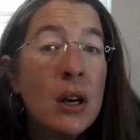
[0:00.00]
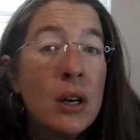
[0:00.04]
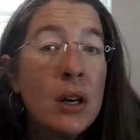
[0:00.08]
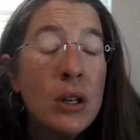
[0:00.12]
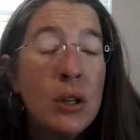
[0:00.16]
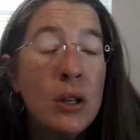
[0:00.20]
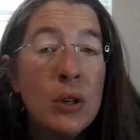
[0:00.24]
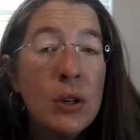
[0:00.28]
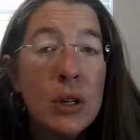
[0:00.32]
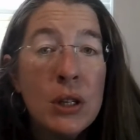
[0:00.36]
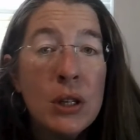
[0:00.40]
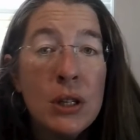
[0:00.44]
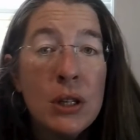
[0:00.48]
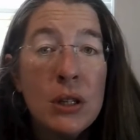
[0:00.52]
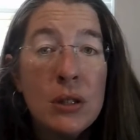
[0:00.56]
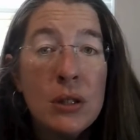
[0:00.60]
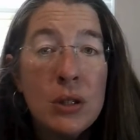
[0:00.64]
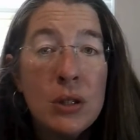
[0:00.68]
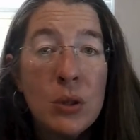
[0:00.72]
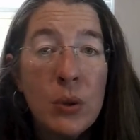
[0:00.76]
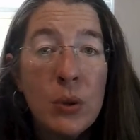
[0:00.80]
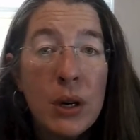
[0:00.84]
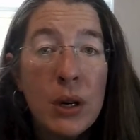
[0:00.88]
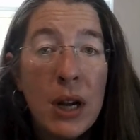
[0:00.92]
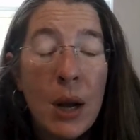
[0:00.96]
You can
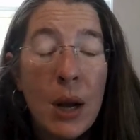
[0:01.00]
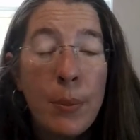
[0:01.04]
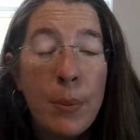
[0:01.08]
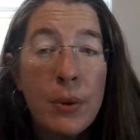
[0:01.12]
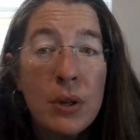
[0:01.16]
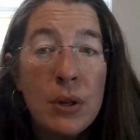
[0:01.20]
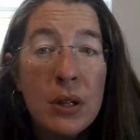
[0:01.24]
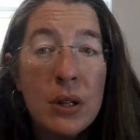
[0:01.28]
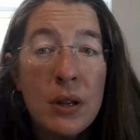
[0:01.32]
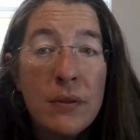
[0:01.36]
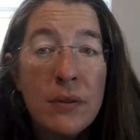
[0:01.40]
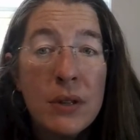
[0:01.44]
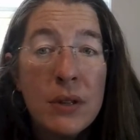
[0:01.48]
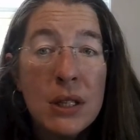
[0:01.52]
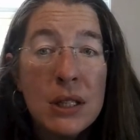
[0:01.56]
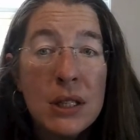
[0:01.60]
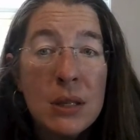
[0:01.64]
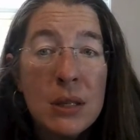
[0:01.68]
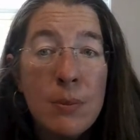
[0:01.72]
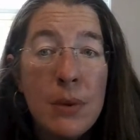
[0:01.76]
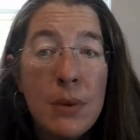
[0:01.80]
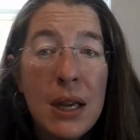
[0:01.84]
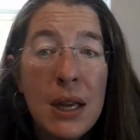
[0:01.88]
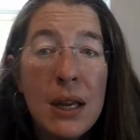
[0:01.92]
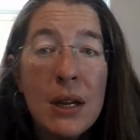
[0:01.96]
do a couple of the
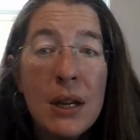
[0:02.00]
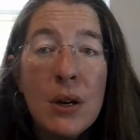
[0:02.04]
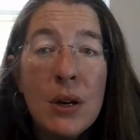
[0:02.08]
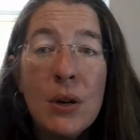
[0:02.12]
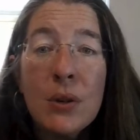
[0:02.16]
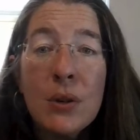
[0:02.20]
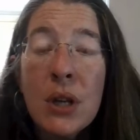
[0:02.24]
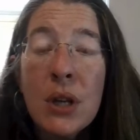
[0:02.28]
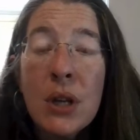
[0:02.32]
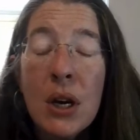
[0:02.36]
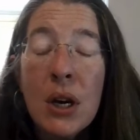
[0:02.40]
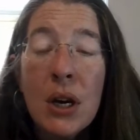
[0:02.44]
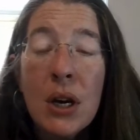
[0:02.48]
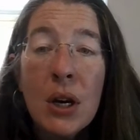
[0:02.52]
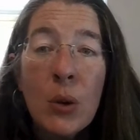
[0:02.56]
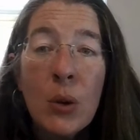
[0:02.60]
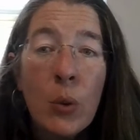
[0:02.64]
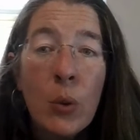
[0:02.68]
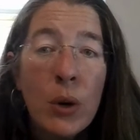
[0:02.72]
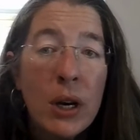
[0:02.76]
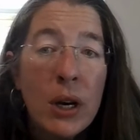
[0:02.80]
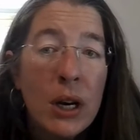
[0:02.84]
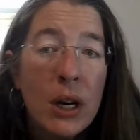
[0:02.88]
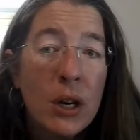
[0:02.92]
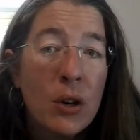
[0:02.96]
tomatoes.
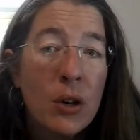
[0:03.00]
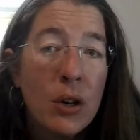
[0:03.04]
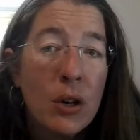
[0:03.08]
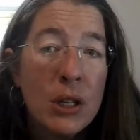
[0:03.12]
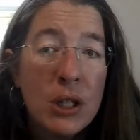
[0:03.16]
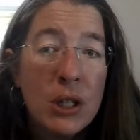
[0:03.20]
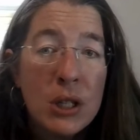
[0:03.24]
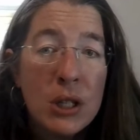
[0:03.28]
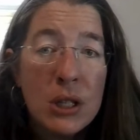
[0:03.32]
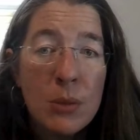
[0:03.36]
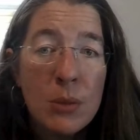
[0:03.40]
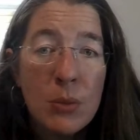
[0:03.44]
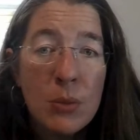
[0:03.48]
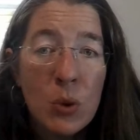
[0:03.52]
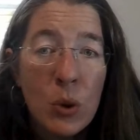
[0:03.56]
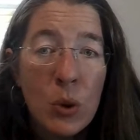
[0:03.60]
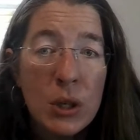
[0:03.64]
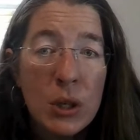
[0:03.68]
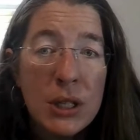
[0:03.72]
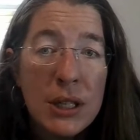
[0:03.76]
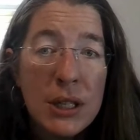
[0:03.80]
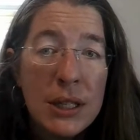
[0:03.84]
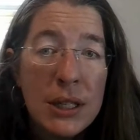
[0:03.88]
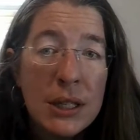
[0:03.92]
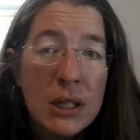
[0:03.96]
We're gonna crunch some
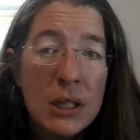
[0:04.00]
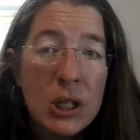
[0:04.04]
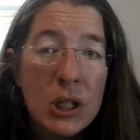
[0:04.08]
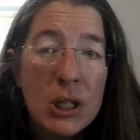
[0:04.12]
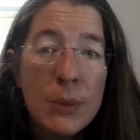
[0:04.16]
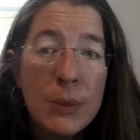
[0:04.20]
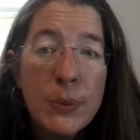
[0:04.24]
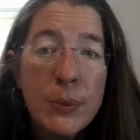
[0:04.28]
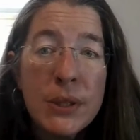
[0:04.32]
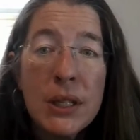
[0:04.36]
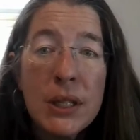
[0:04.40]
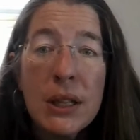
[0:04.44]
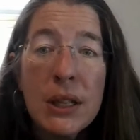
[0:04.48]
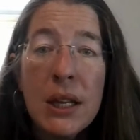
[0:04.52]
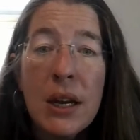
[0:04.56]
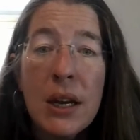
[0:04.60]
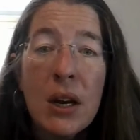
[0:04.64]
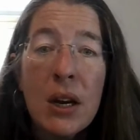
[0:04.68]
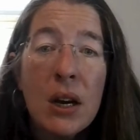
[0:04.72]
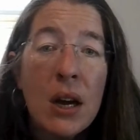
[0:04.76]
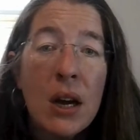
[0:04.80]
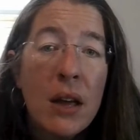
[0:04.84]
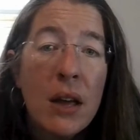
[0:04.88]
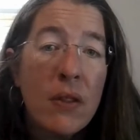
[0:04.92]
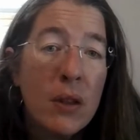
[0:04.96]
tortilla chips in
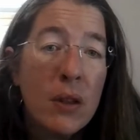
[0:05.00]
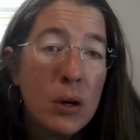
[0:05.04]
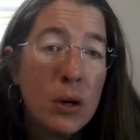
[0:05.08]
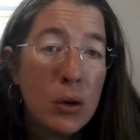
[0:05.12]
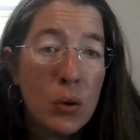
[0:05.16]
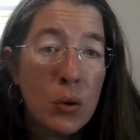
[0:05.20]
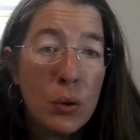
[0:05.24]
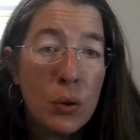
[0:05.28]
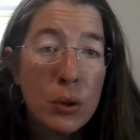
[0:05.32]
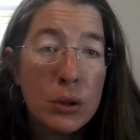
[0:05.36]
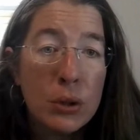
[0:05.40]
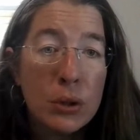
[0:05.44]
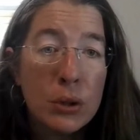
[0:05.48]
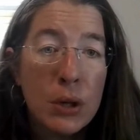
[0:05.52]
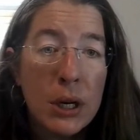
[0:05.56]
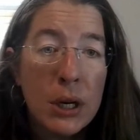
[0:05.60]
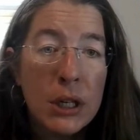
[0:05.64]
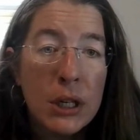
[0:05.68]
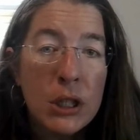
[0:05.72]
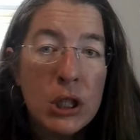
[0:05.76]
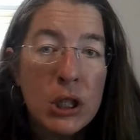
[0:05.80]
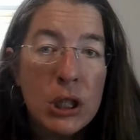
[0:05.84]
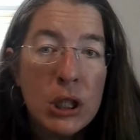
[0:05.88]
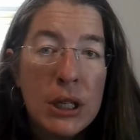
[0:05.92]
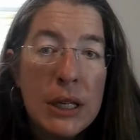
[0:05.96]
there, and then of course
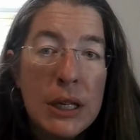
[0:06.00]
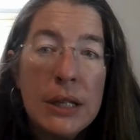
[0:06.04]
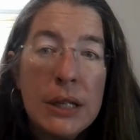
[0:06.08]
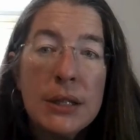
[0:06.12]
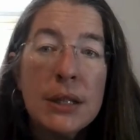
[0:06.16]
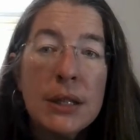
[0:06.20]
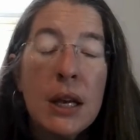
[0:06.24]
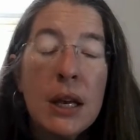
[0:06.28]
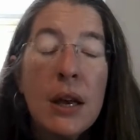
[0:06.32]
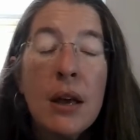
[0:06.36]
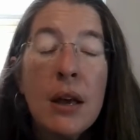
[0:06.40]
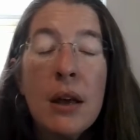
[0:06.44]
shredded cheese.